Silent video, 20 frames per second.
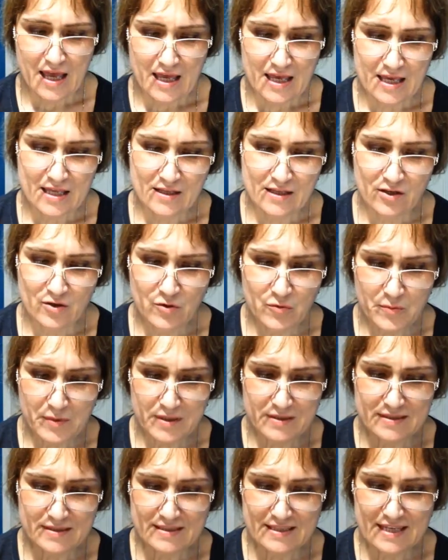In
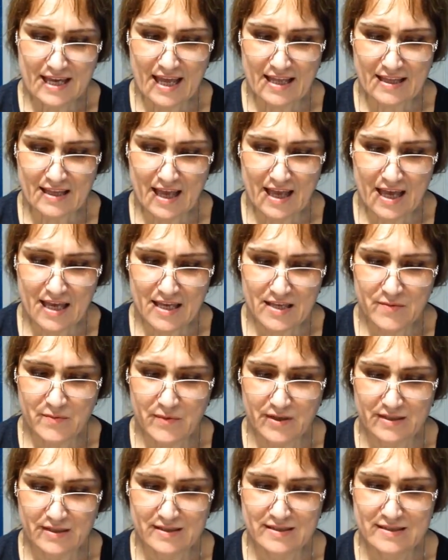humans and
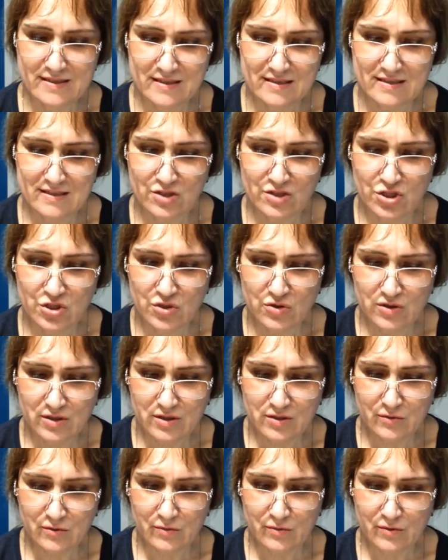animals, the
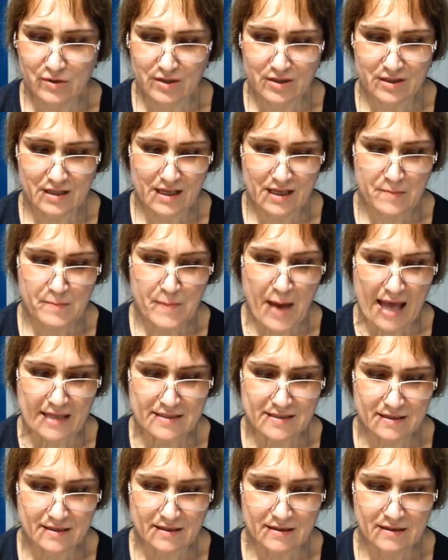shorter word,
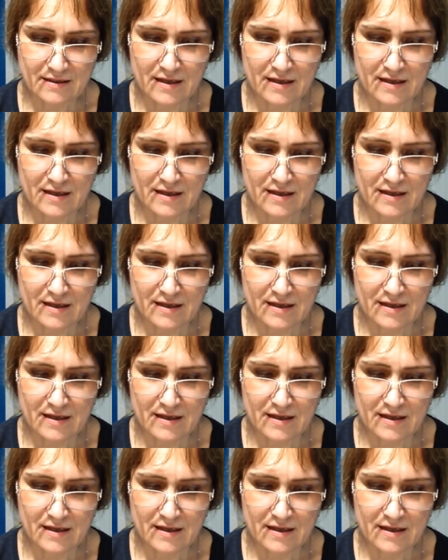hepatic,